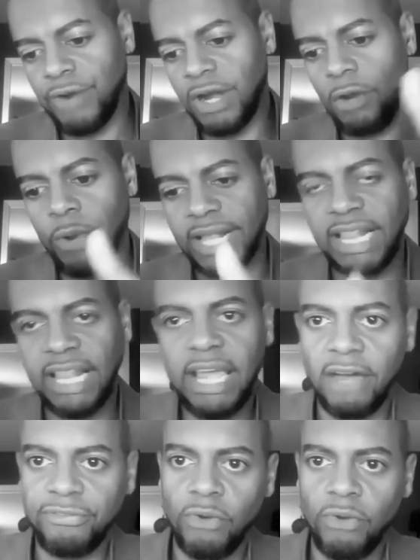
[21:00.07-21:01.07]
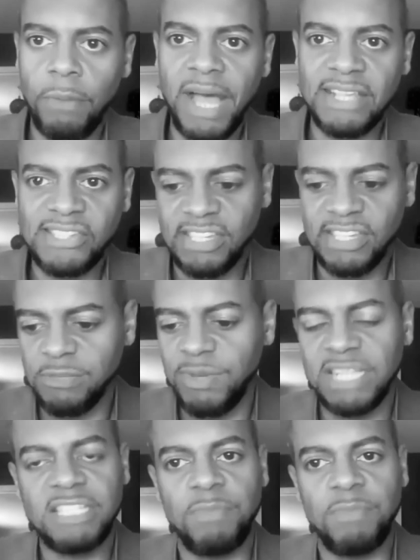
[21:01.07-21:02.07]
Very quickly, after about
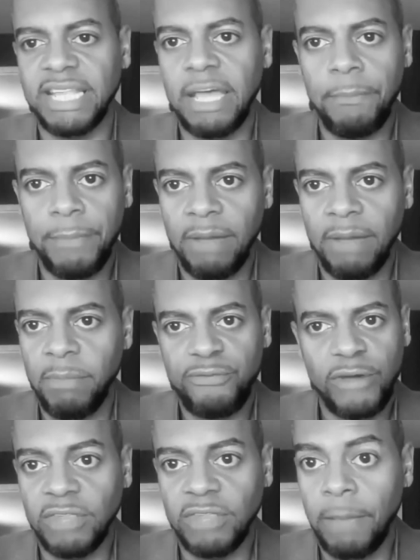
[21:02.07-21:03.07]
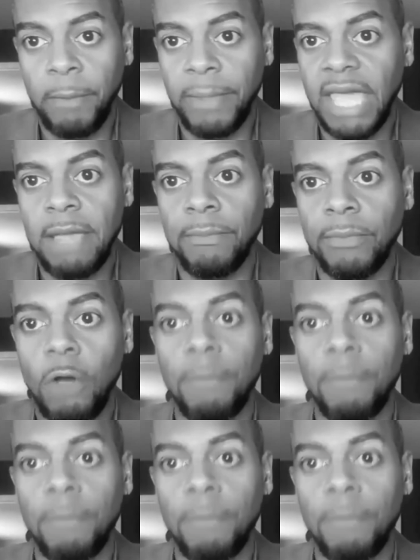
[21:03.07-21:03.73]
6 months, my phone number became